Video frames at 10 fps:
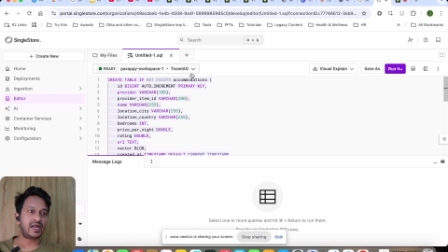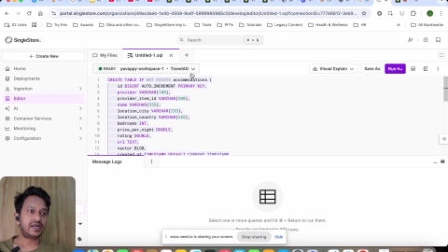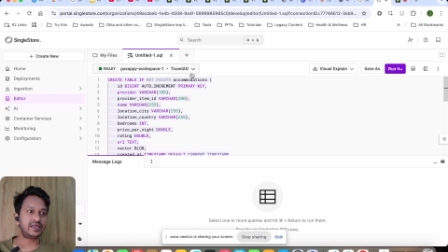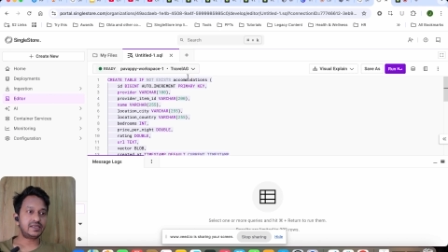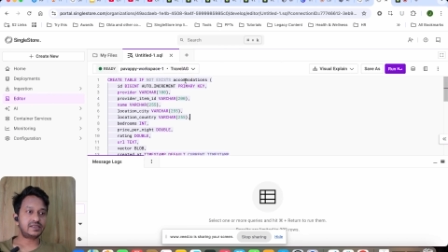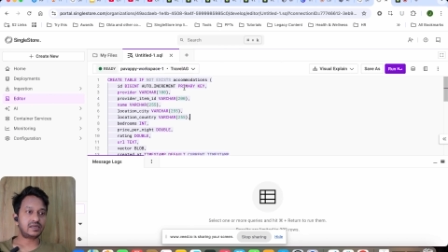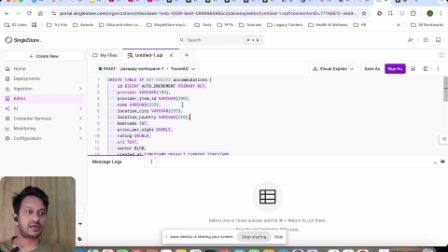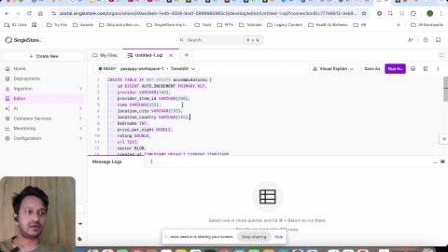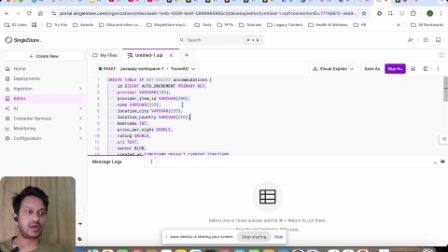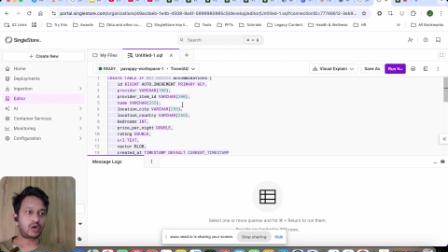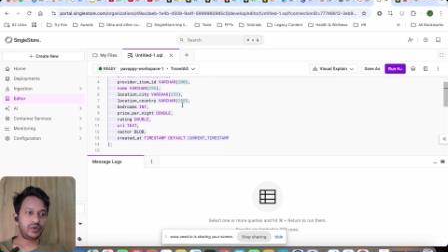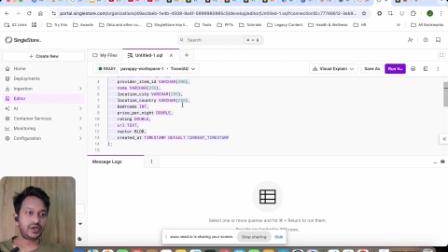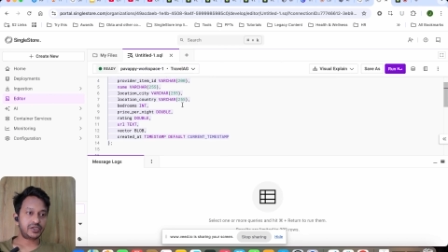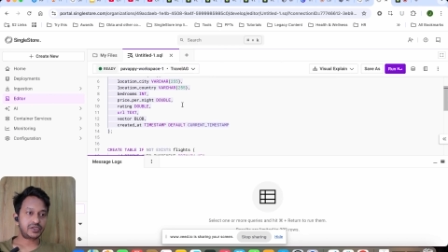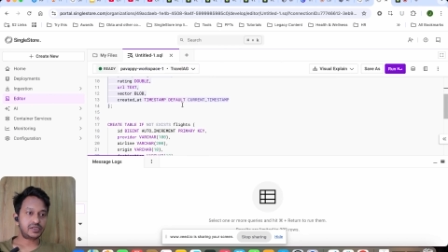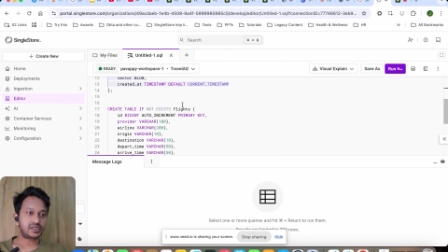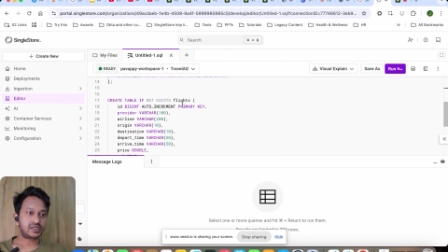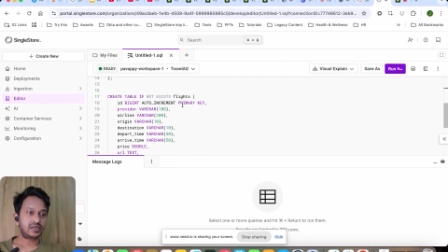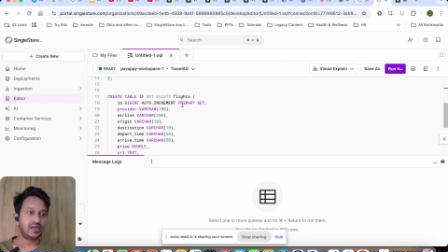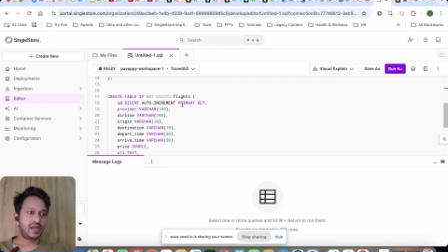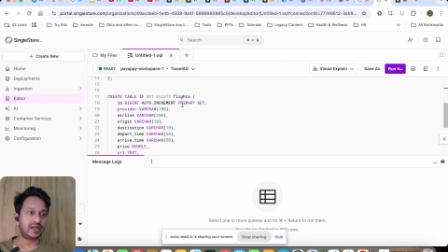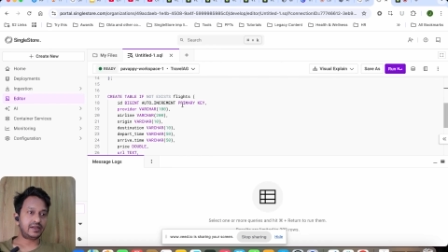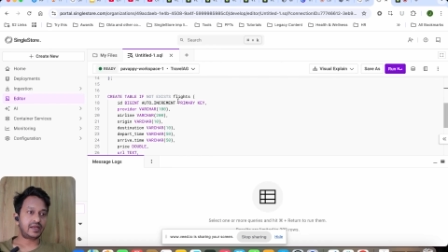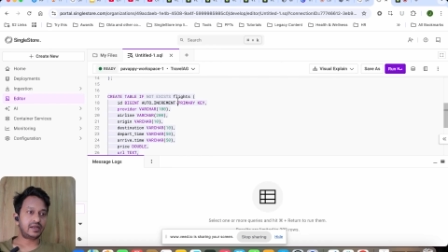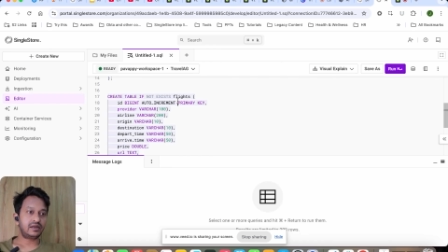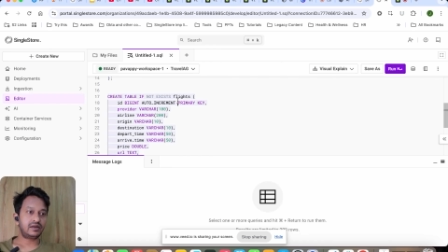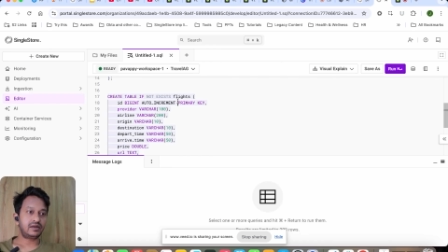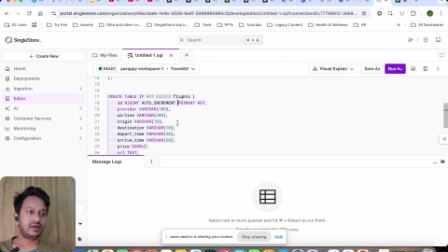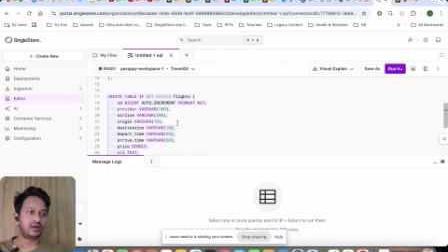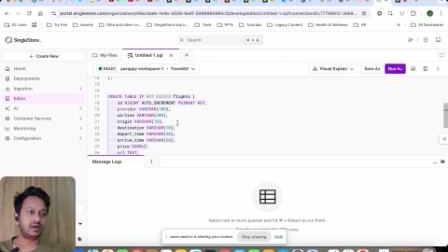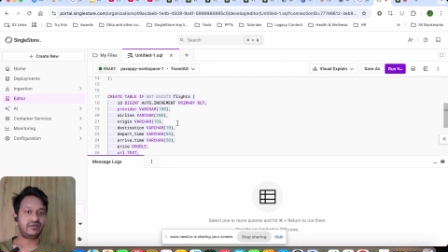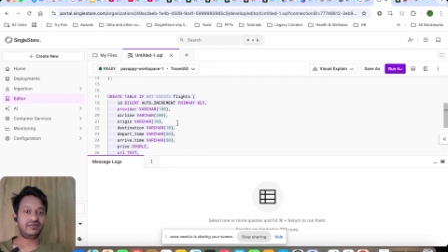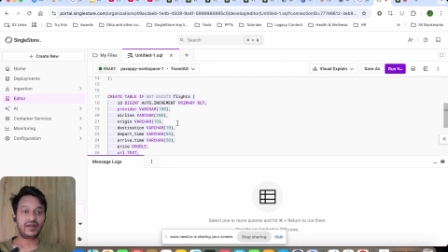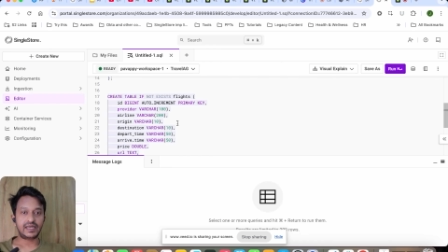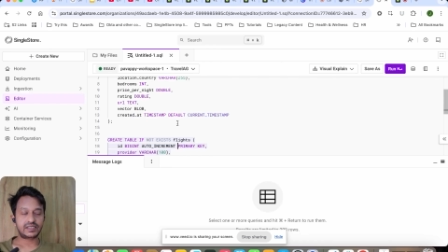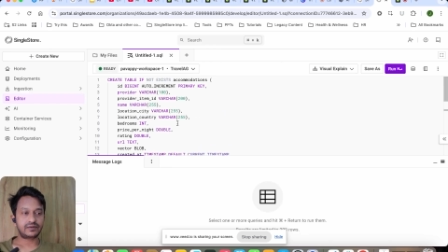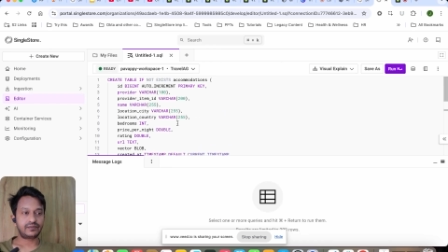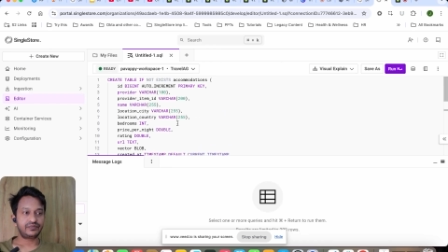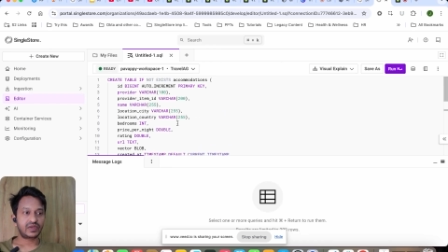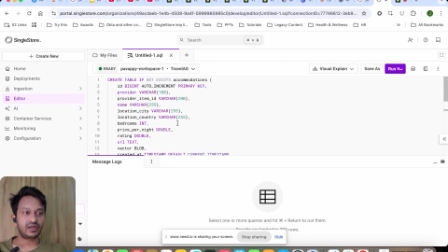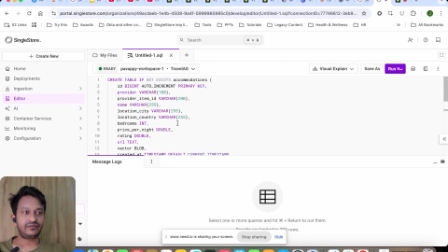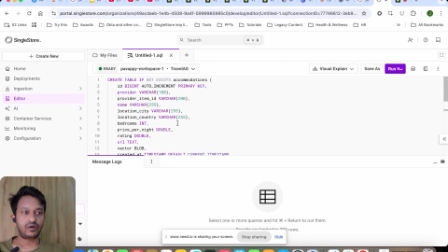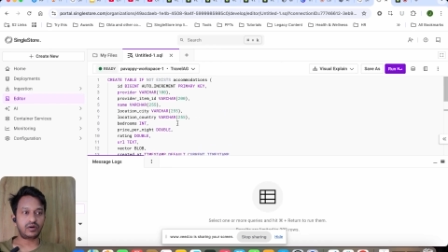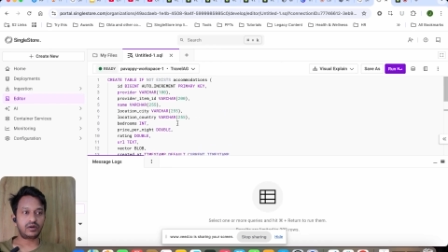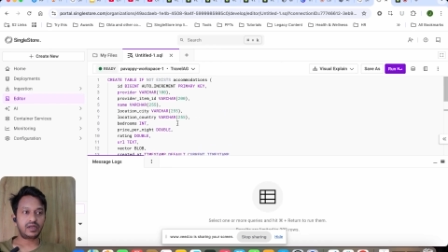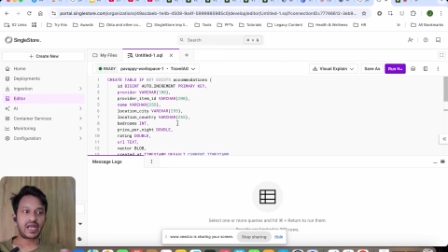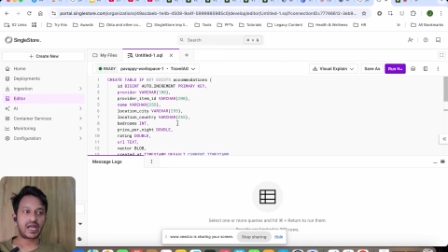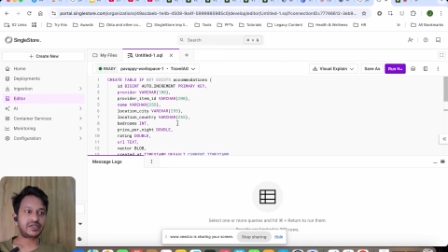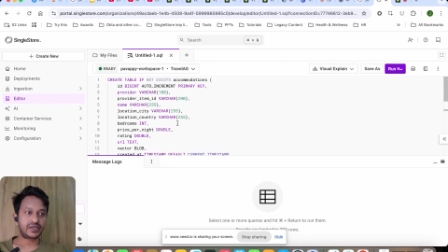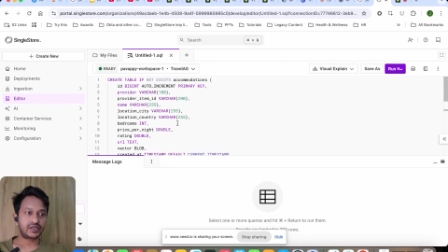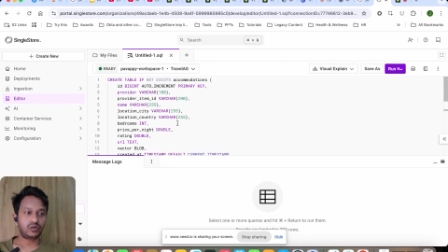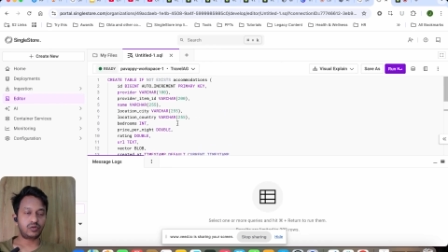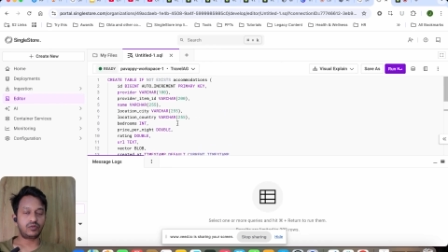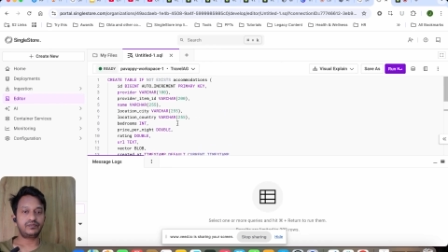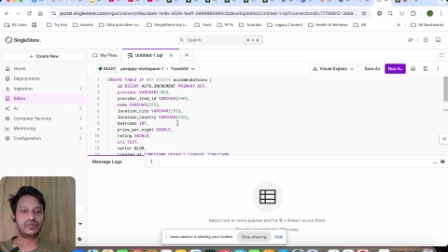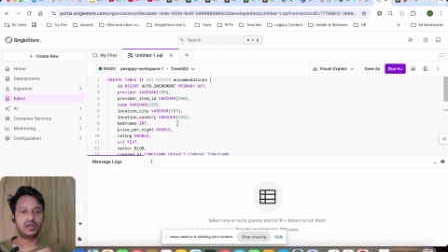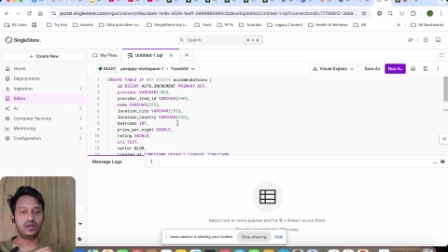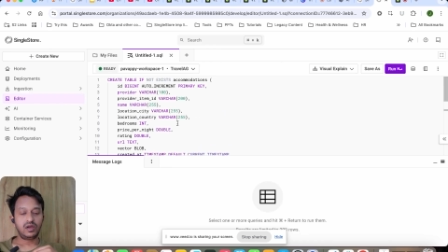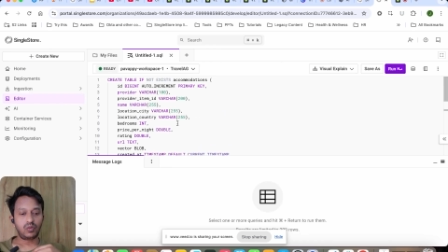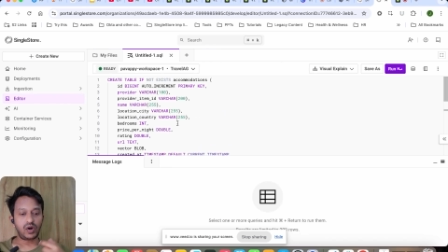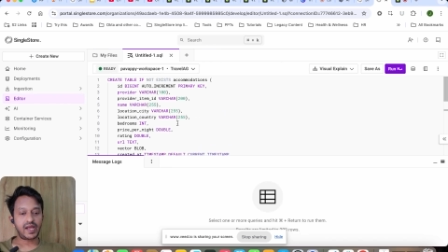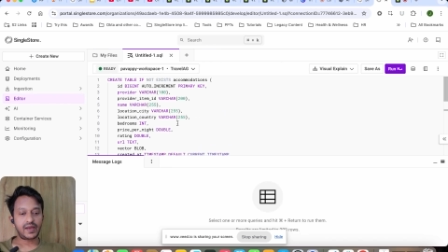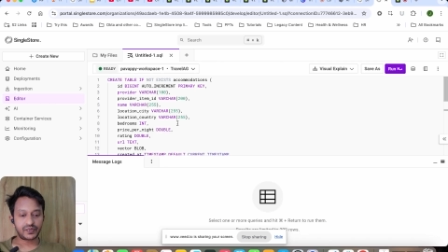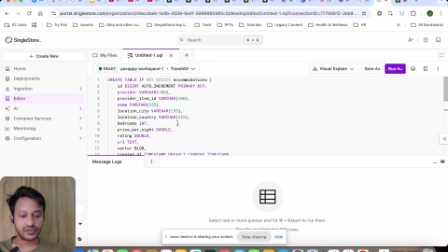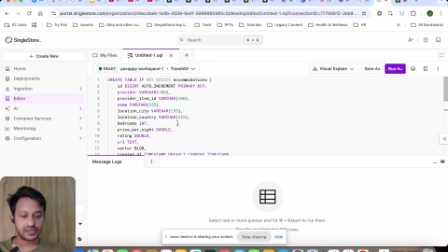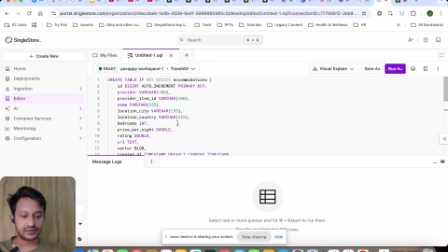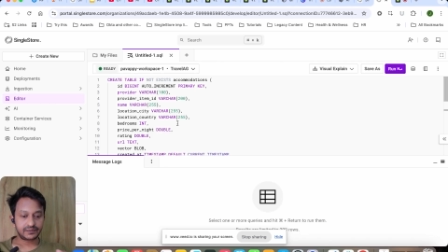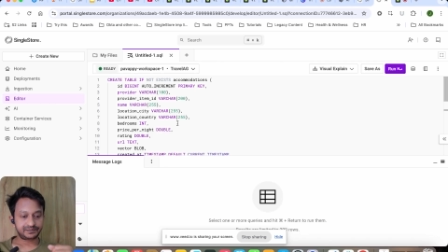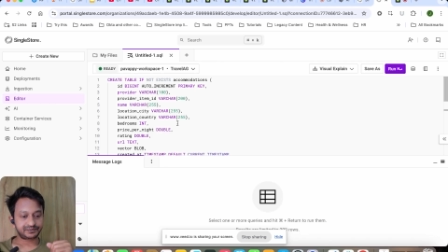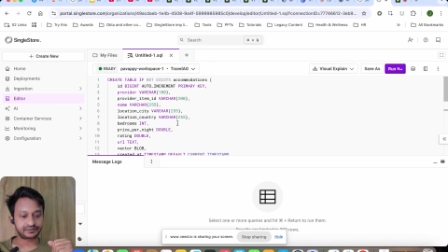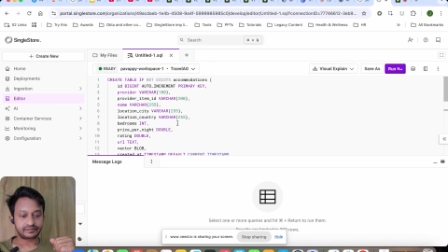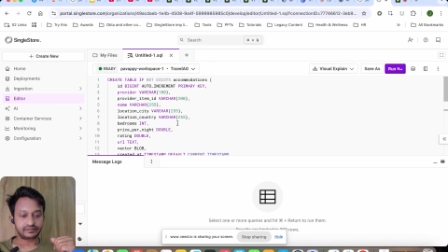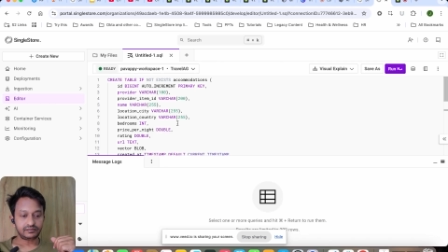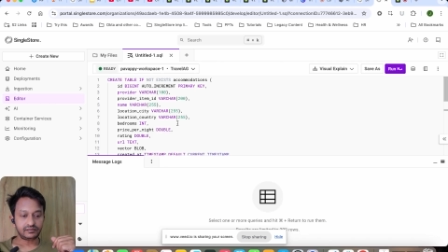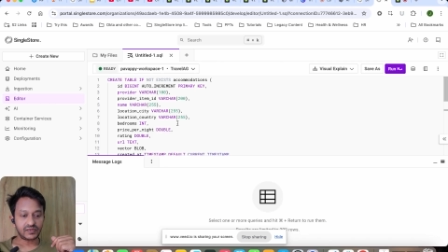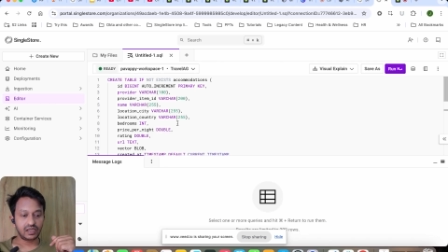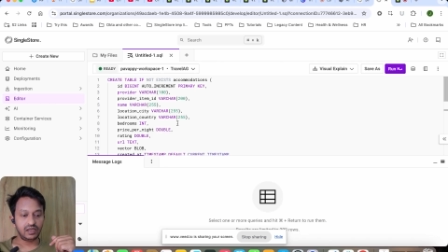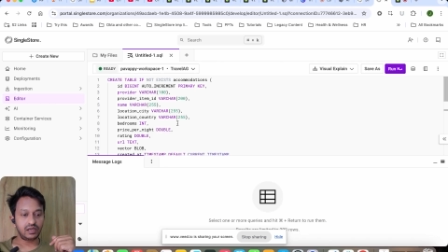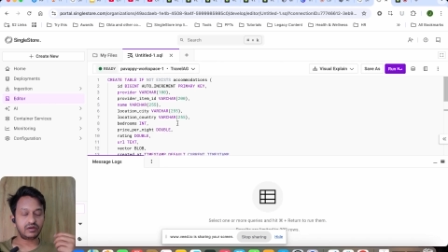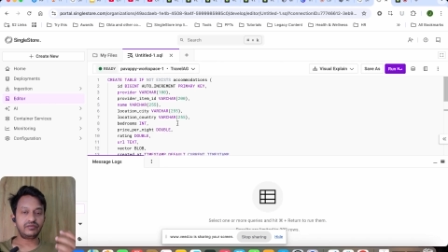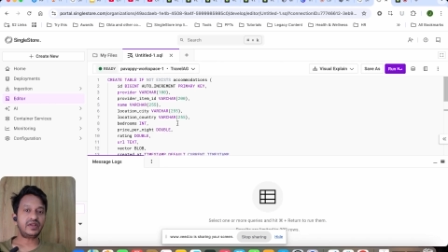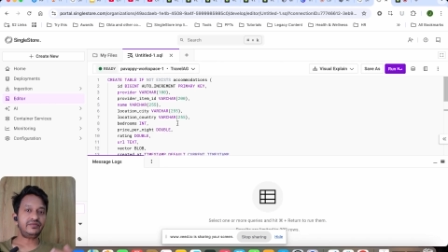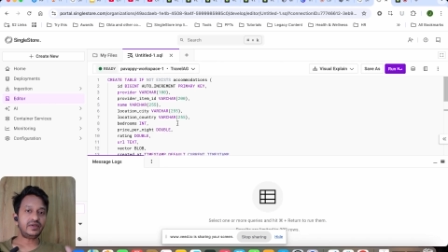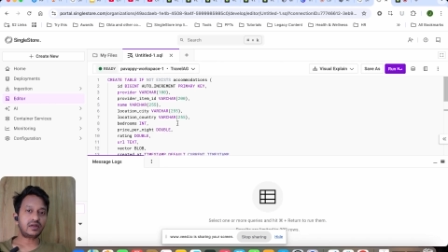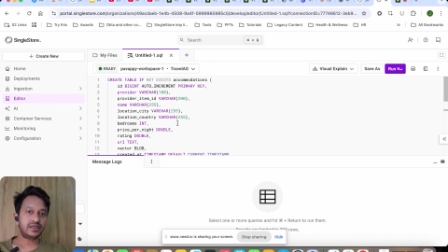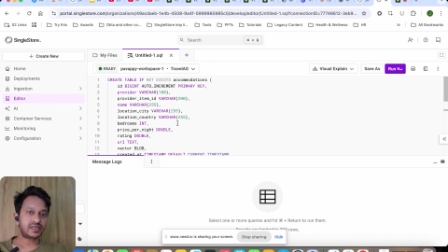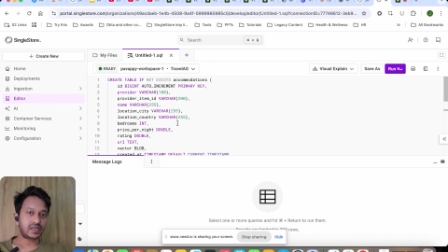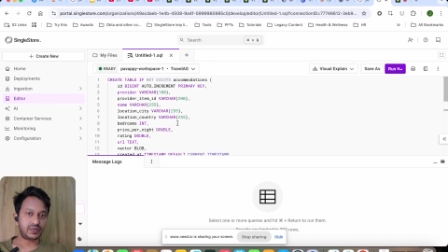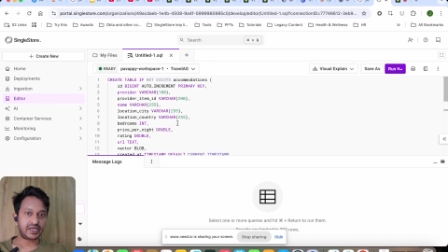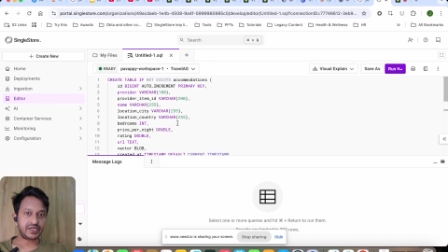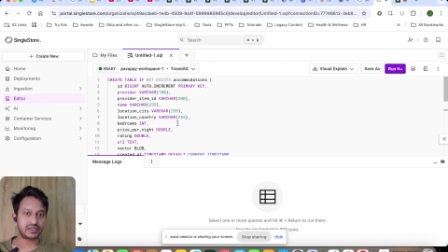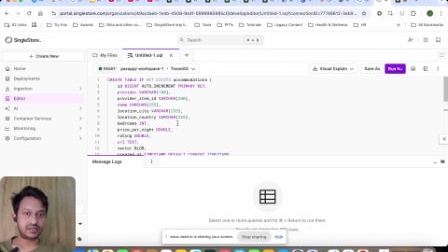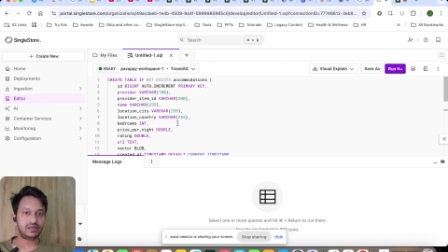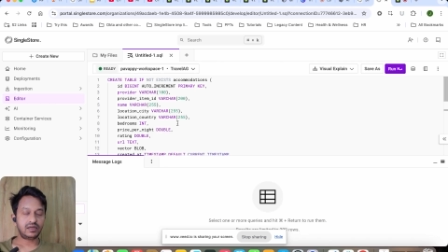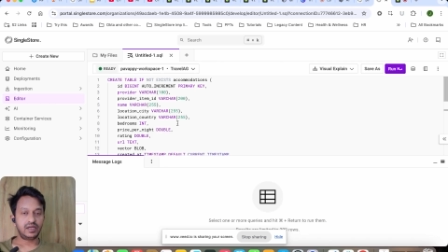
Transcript: that is uh, accommodations and then uh, flights for cache so what happens uh, when we run this application